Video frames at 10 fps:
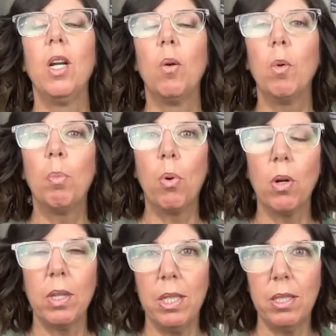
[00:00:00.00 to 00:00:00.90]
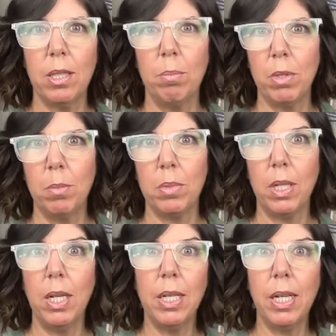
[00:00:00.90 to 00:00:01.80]
report these symptoms,
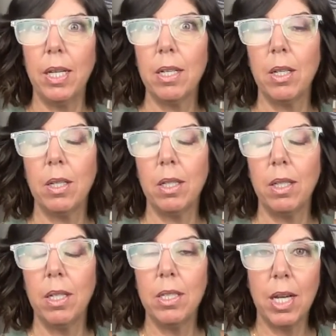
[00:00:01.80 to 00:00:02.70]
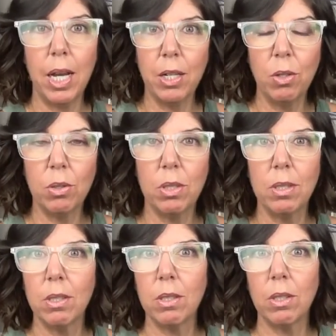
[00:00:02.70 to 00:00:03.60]
and get a
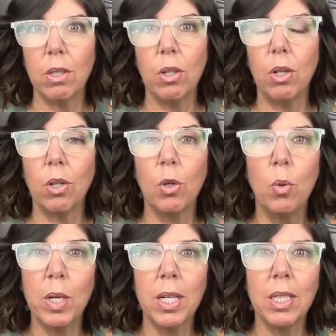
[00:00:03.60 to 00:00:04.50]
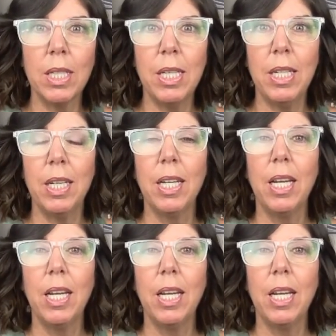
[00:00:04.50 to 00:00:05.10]
diagnosis quickly